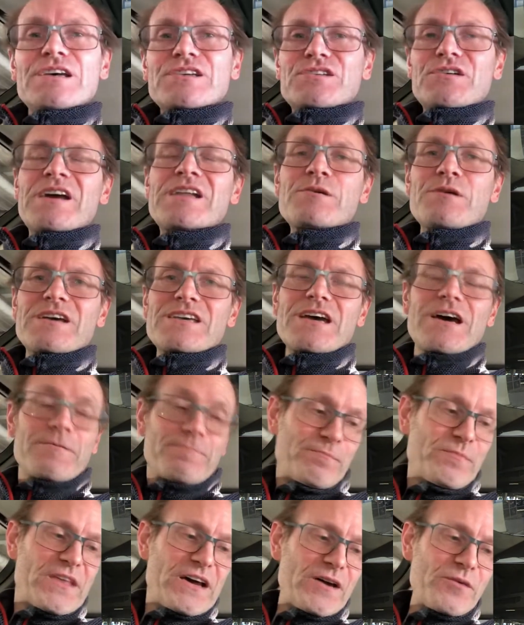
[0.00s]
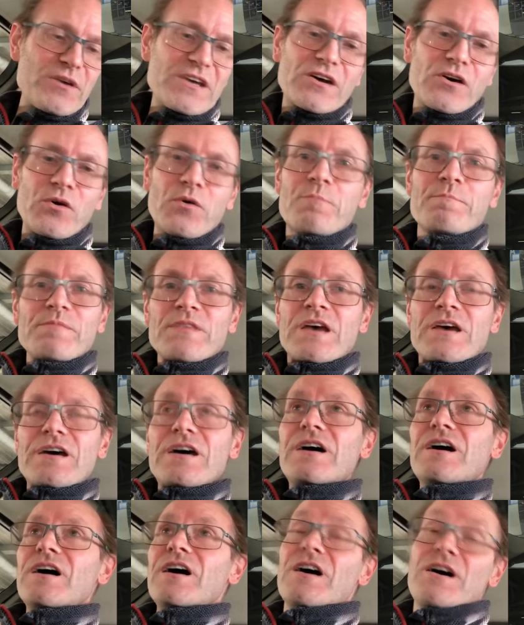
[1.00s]
anyway, yeah, there we go.
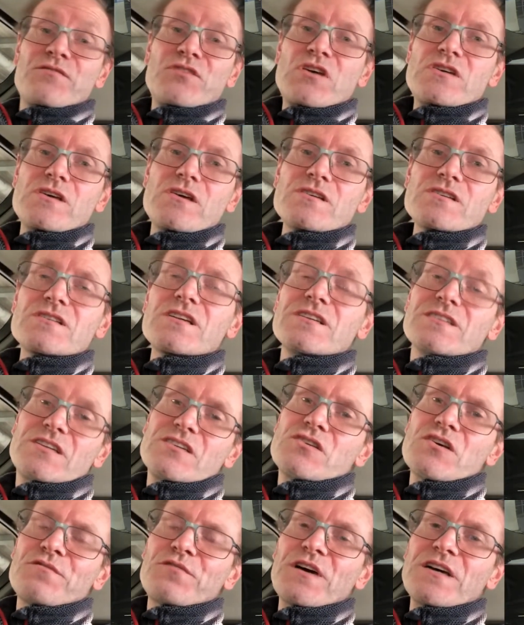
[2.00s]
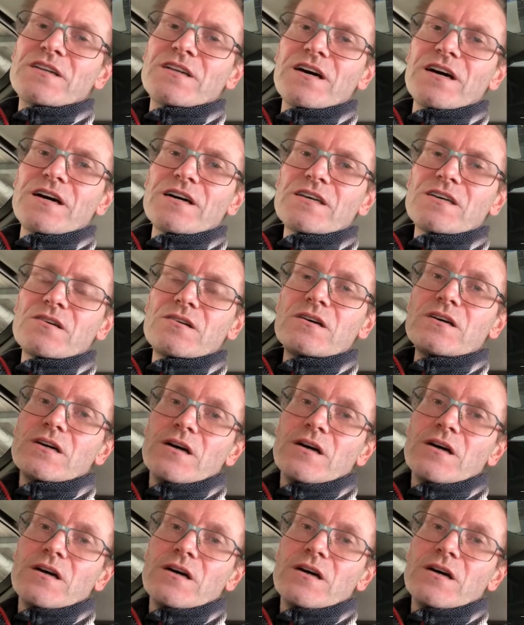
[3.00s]
Have you used it? Did you find it accurate?